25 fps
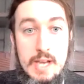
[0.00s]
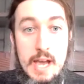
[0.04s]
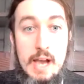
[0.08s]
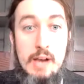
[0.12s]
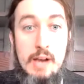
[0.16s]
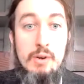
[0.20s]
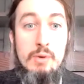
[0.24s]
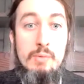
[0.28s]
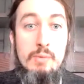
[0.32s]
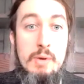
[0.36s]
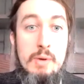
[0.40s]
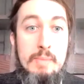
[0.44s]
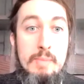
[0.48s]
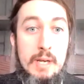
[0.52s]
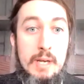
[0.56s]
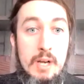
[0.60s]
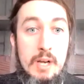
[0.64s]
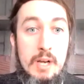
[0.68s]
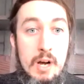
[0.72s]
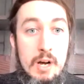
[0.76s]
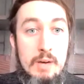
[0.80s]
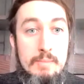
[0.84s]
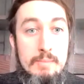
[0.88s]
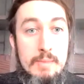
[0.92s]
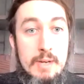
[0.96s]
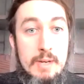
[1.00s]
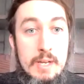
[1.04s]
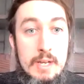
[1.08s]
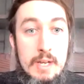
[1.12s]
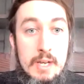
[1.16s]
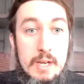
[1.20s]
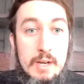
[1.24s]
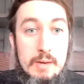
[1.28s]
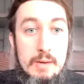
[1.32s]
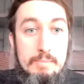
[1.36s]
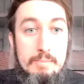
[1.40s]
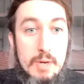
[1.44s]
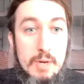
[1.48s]
How can we become
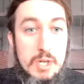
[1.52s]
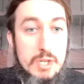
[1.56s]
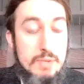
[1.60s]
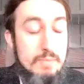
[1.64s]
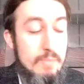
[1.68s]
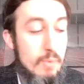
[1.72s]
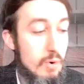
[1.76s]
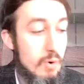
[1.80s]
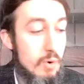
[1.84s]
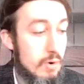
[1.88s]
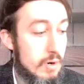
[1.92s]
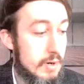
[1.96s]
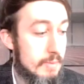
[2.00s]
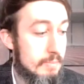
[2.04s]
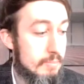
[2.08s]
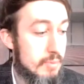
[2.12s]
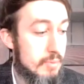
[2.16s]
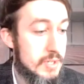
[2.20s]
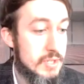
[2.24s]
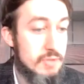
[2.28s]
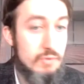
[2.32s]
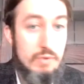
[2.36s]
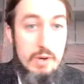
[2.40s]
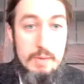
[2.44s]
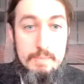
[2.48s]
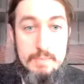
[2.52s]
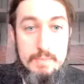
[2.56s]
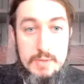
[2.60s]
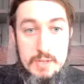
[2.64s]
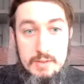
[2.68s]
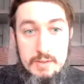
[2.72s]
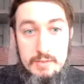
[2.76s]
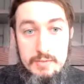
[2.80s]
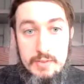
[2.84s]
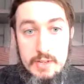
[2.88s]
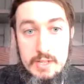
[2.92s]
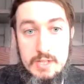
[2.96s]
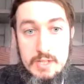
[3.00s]
much more
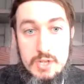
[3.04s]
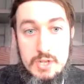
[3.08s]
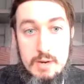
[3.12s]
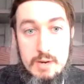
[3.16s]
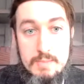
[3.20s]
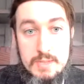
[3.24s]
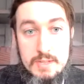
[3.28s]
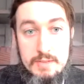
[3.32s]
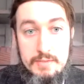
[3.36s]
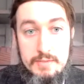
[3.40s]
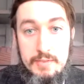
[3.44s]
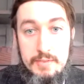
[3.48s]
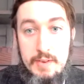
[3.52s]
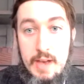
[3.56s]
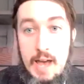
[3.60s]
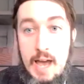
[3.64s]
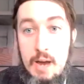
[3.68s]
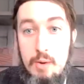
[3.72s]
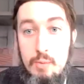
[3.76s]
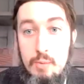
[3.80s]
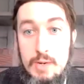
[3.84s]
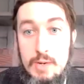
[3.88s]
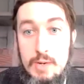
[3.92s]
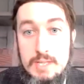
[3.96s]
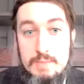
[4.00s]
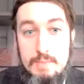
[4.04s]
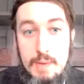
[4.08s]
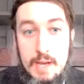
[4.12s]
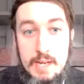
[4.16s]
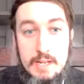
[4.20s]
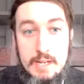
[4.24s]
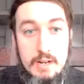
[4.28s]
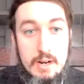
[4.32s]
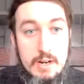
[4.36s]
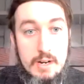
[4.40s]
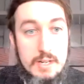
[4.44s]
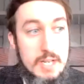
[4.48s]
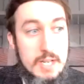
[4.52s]
prescriptive in terms of how we
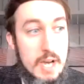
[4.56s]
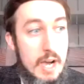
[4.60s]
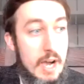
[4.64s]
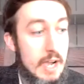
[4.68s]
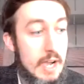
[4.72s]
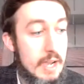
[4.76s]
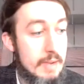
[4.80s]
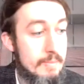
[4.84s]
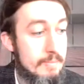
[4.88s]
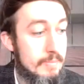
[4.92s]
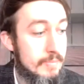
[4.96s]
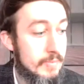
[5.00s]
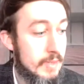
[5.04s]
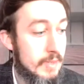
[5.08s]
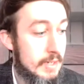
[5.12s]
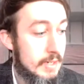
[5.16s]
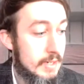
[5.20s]
spend our time?